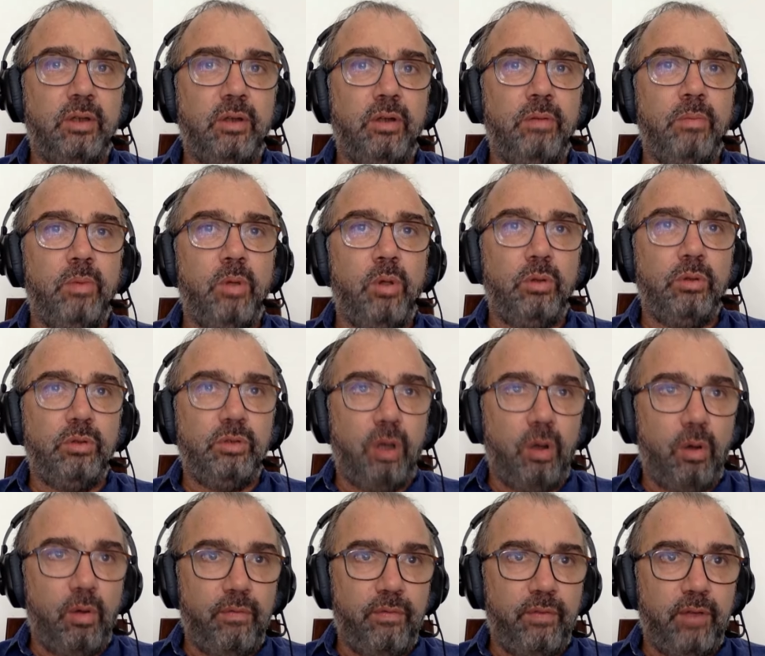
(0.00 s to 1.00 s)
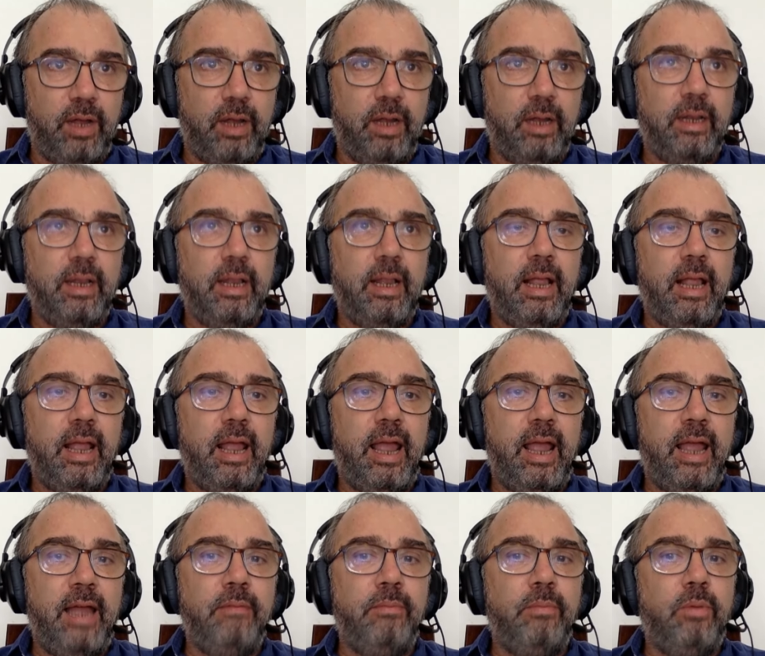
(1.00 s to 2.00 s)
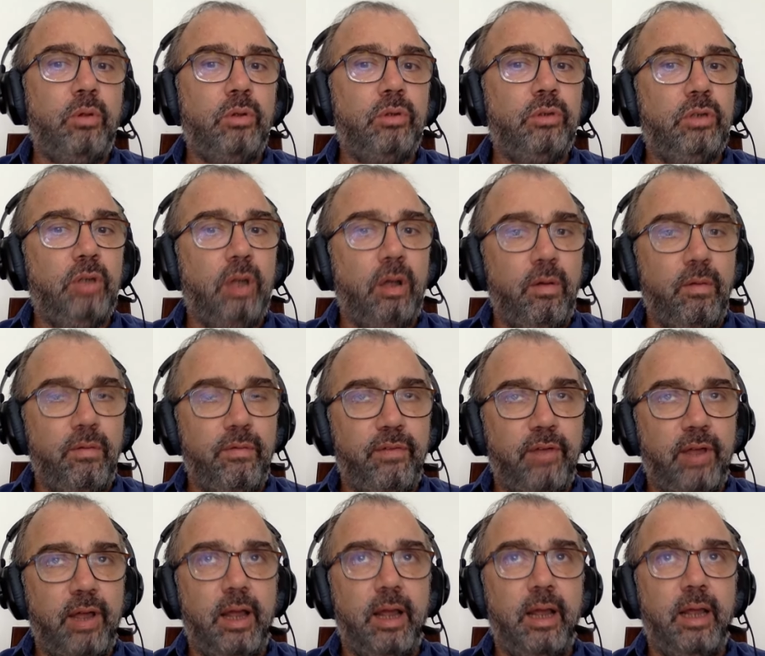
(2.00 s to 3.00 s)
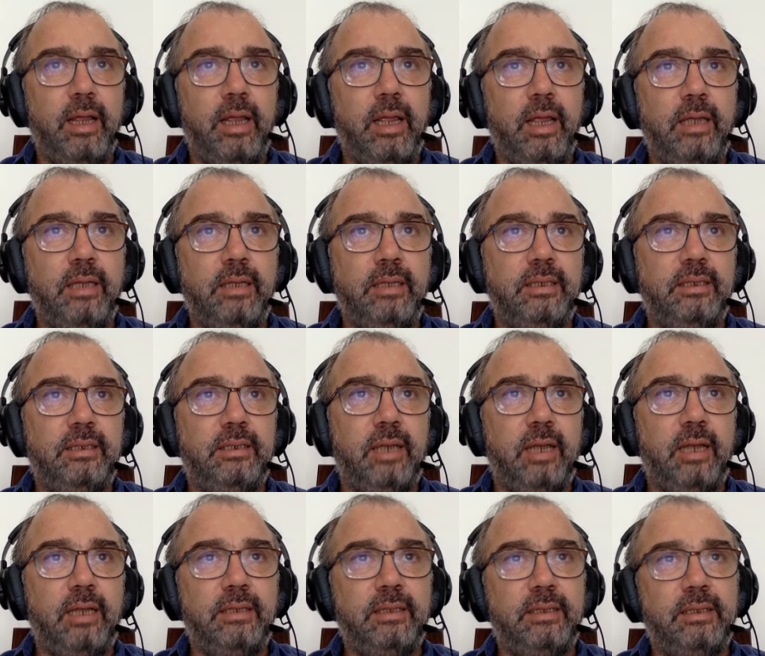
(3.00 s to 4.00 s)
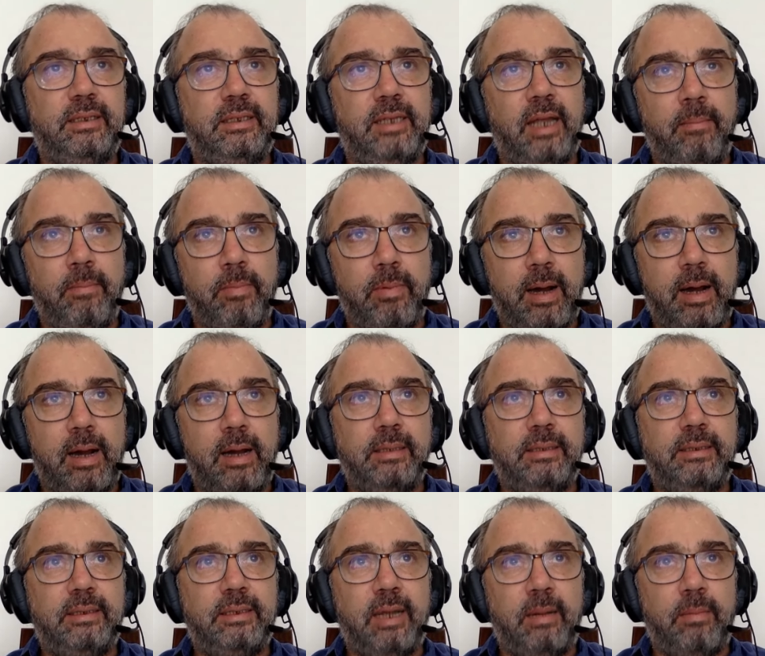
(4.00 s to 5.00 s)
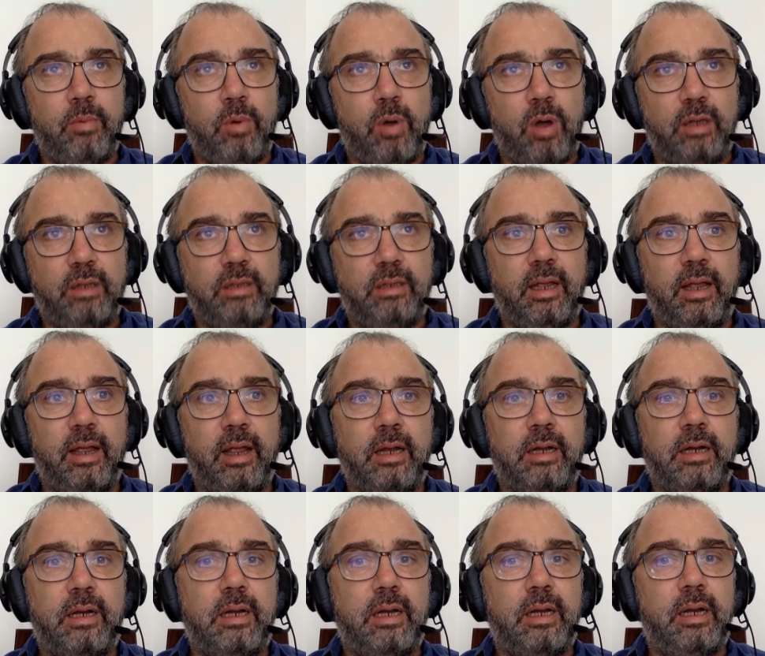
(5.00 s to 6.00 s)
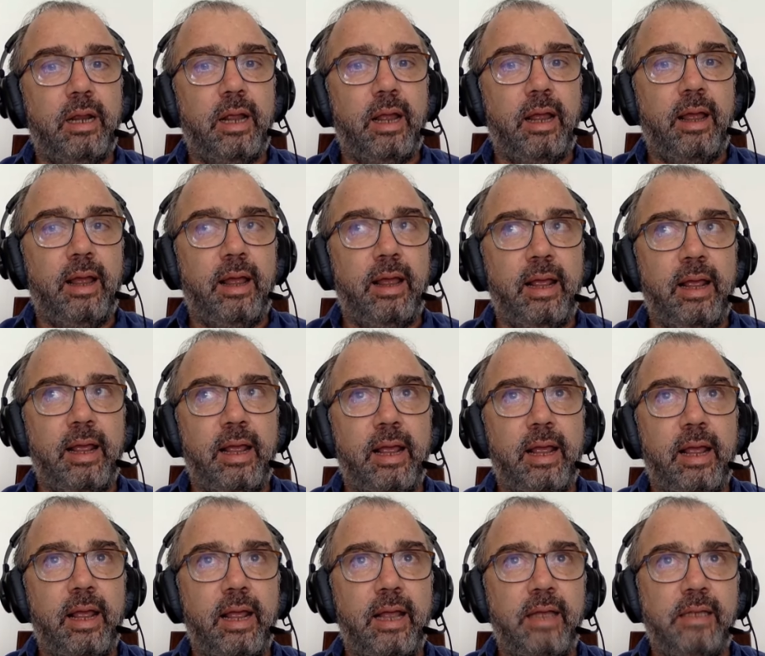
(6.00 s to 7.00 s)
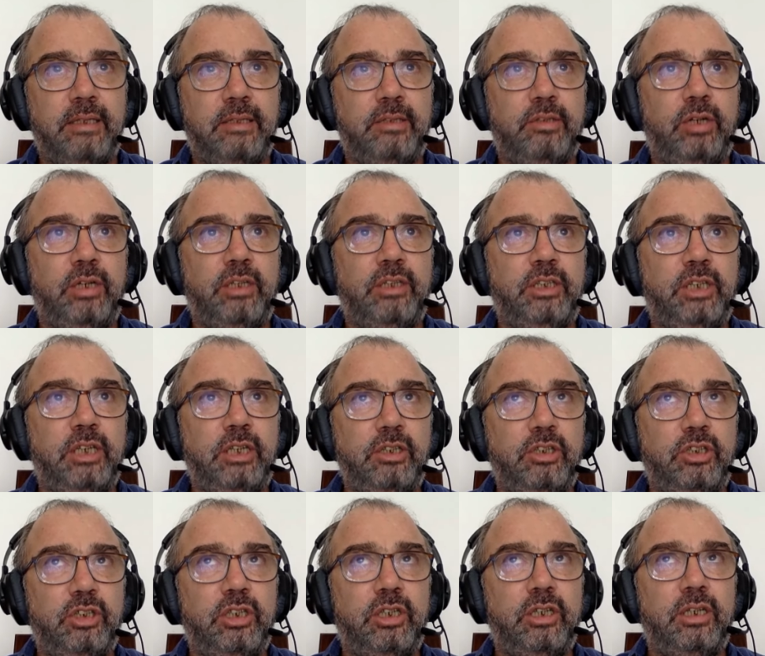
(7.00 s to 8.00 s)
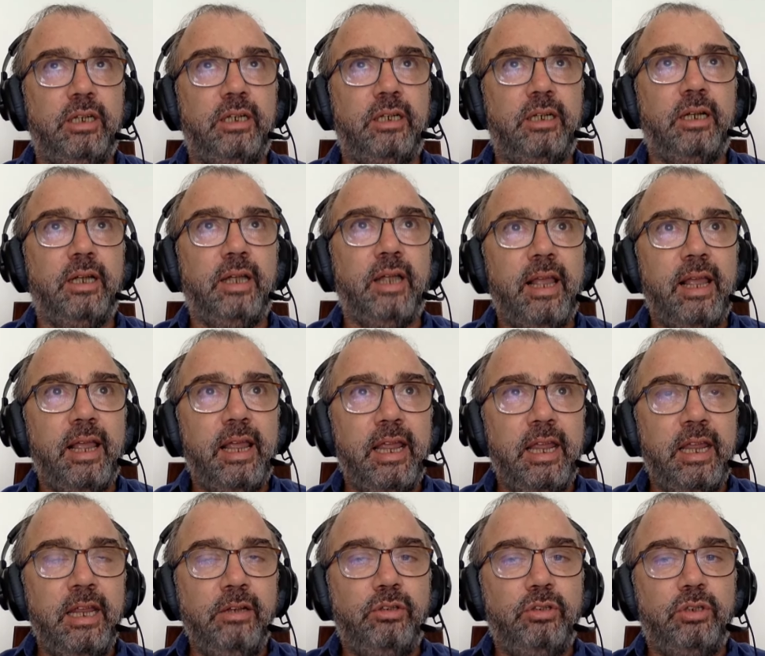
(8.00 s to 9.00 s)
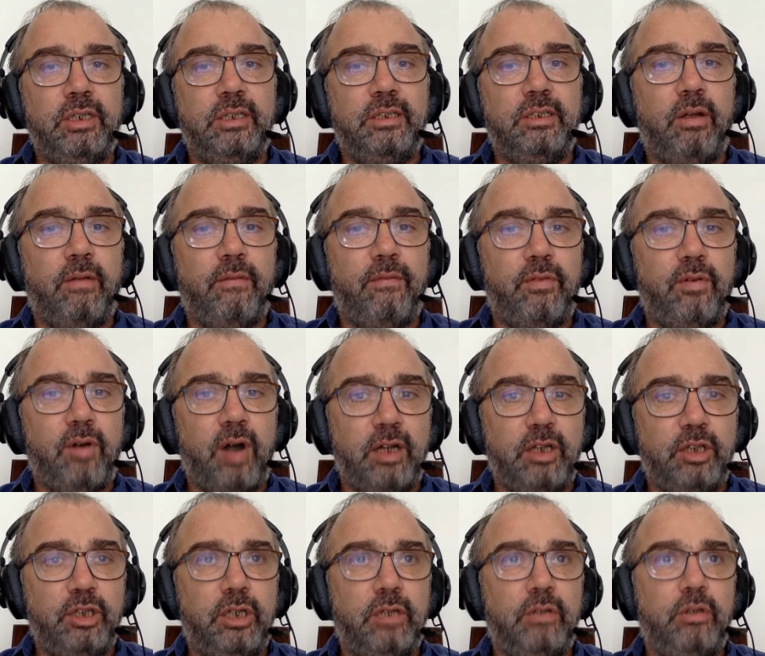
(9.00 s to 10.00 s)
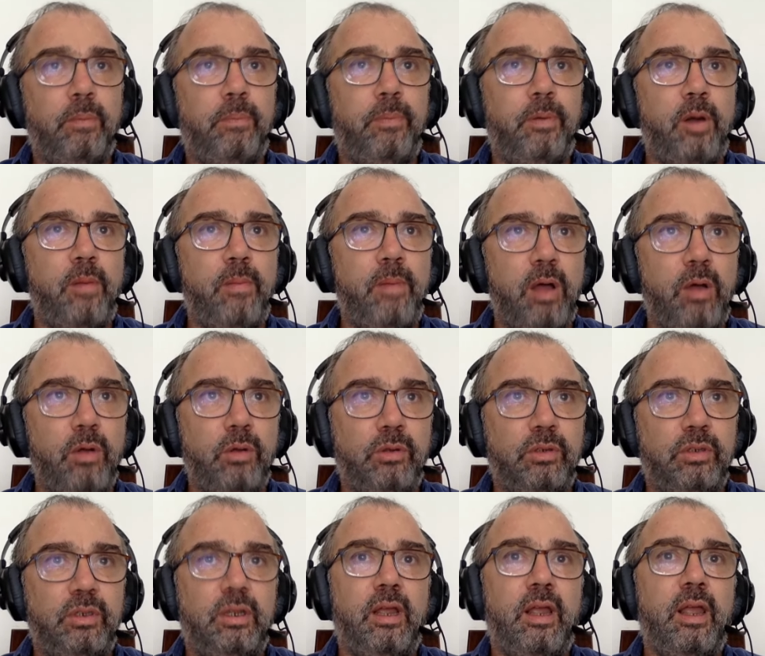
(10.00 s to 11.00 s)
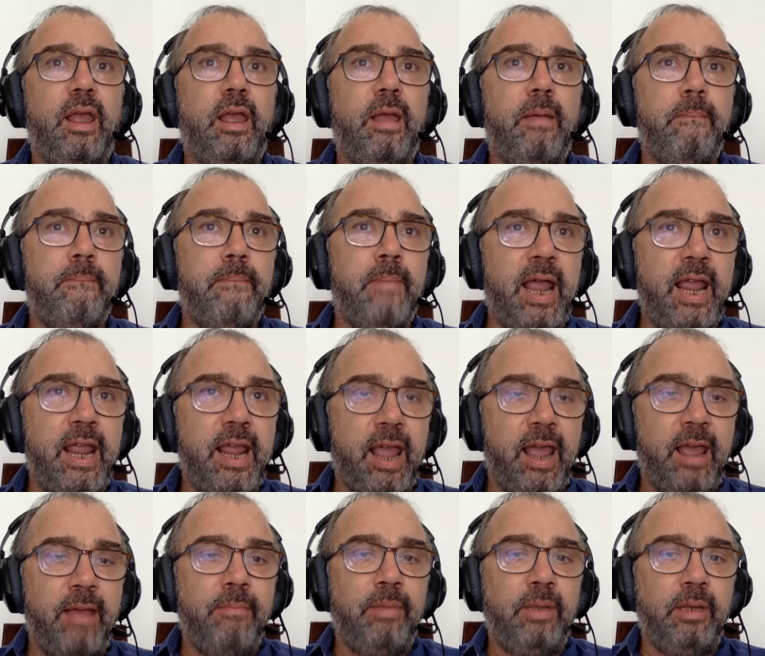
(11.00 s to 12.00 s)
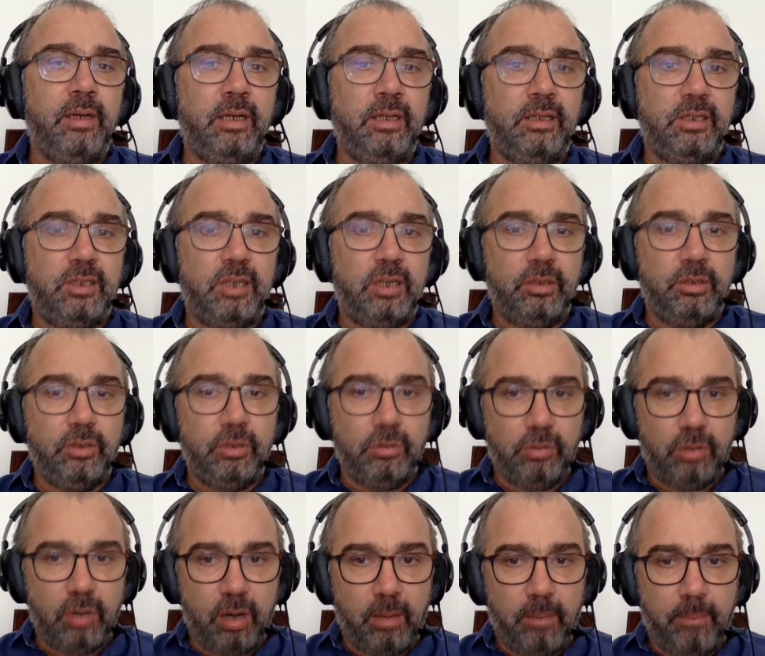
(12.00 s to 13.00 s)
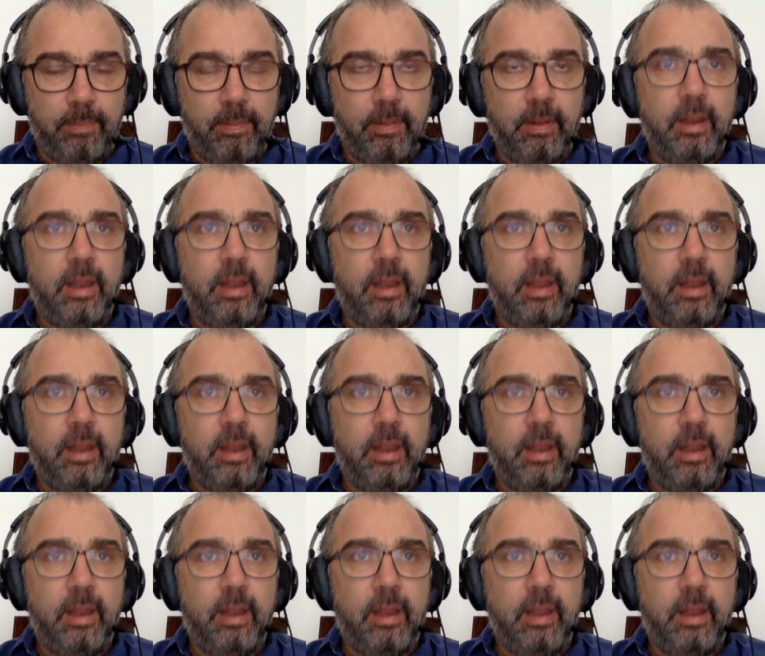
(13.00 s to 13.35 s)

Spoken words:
on Moldova, and Moldova is somewhat a strategic interest of Russia to promote mayhem in Eastern Europe.